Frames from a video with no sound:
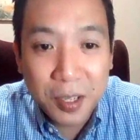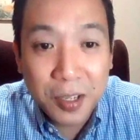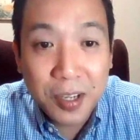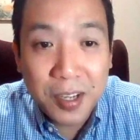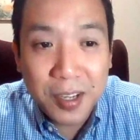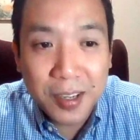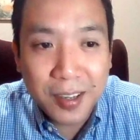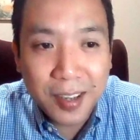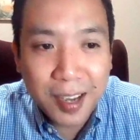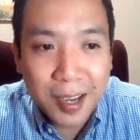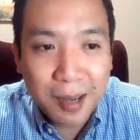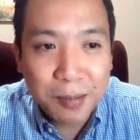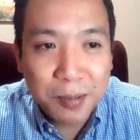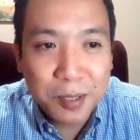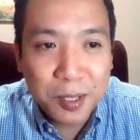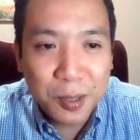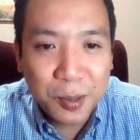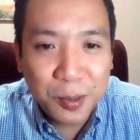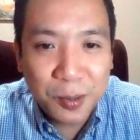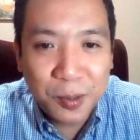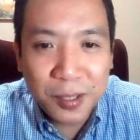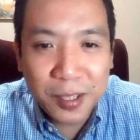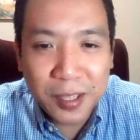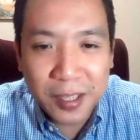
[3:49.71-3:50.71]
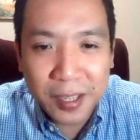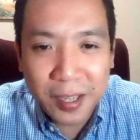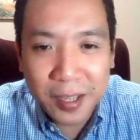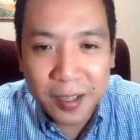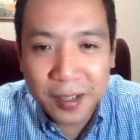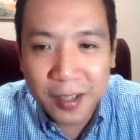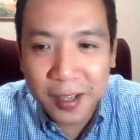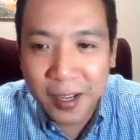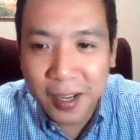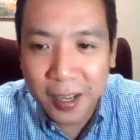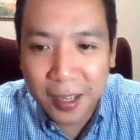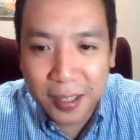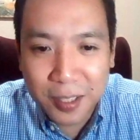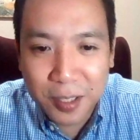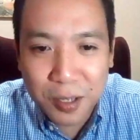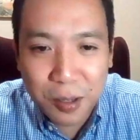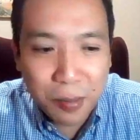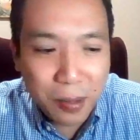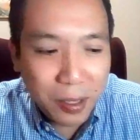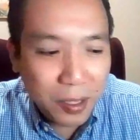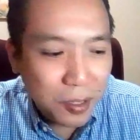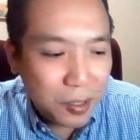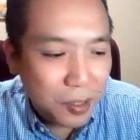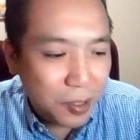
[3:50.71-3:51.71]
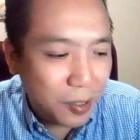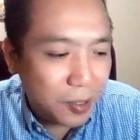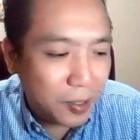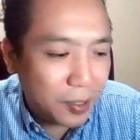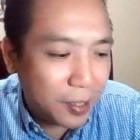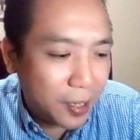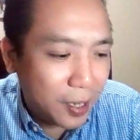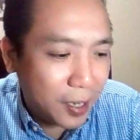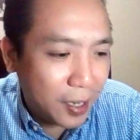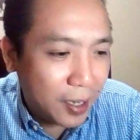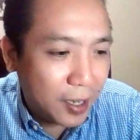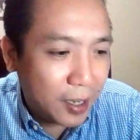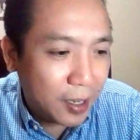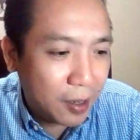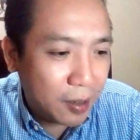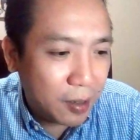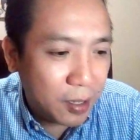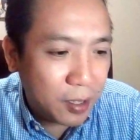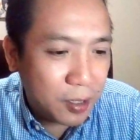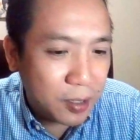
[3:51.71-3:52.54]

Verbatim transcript: Indeed, absolutely. And uh, as you mentioned, uh,